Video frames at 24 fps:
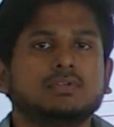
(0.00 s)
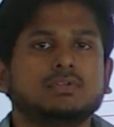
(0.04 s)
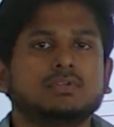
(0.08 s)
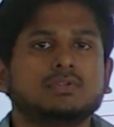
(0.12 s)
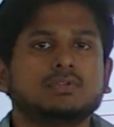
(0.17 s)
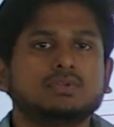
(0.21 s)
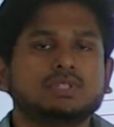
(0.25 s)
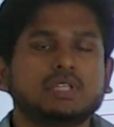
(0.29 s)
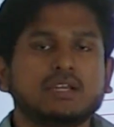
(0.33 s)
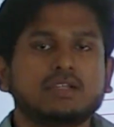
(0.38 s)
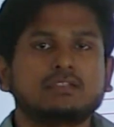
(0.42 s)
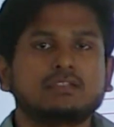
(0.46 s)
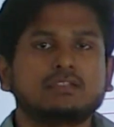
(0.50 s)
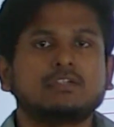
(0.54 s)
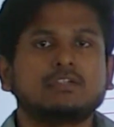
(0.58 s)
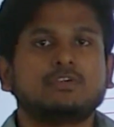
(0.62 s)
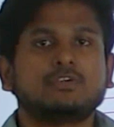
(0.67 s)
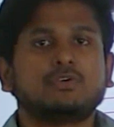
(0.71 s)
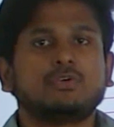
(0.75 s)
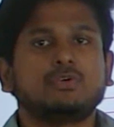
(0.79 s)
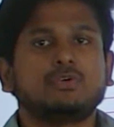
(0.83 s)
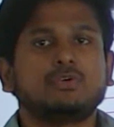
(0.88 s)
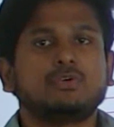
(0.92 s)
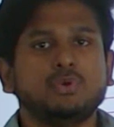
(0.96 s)
So there is
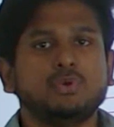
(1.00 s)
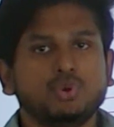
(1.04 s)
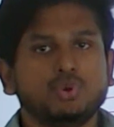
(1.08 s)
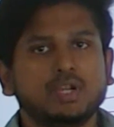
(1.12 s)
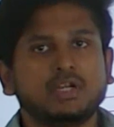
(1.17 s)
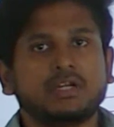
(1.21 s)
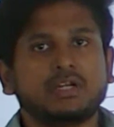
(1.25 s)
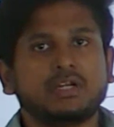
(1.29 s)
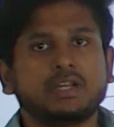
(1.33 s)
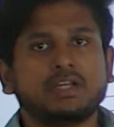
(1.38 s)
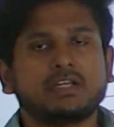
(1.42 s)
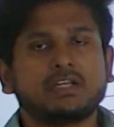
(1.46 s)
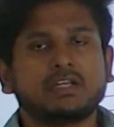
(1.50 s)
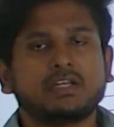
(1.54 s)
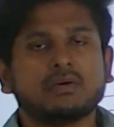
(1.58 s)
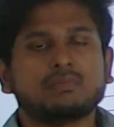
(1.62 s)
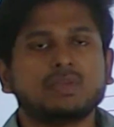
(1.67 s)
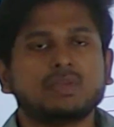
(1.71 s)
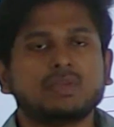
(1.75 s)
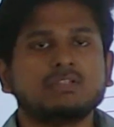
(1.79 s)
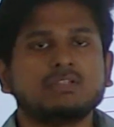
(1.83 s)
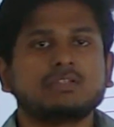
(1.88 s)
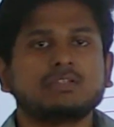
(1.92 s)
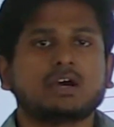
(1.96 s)
a dual data
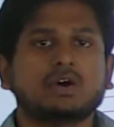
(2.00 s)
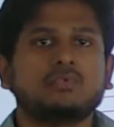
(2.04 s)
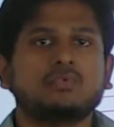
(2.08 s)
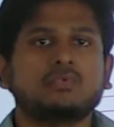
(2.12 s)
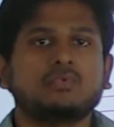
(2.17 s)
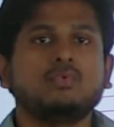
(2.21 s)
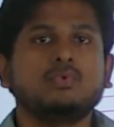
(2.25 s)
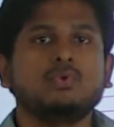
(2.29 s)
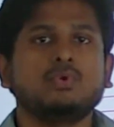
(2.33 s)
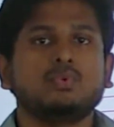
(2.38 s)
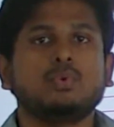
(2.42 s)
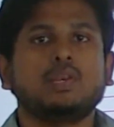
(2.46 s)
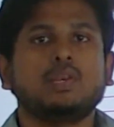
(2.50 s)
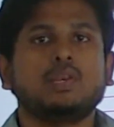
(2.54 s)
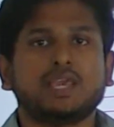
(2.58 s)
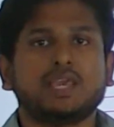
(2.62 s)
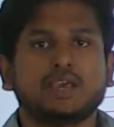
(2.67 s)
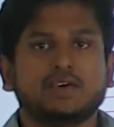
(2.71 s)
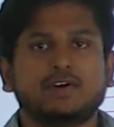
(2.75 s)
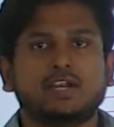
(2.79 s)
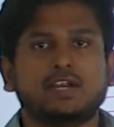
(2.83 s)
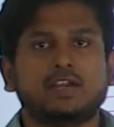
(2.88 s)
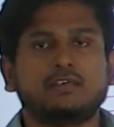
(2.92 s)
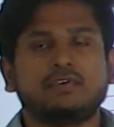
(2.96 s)
means how you will
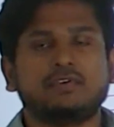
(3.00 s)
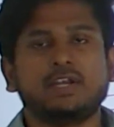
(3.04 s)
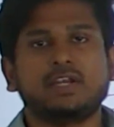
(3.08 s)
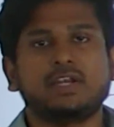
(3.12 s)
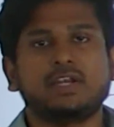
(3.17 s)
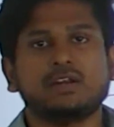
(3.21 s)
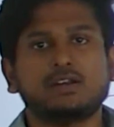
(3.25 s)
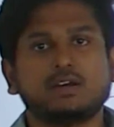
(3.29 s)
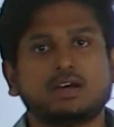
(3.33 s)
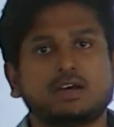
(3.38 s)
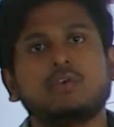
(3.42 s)
evaluate and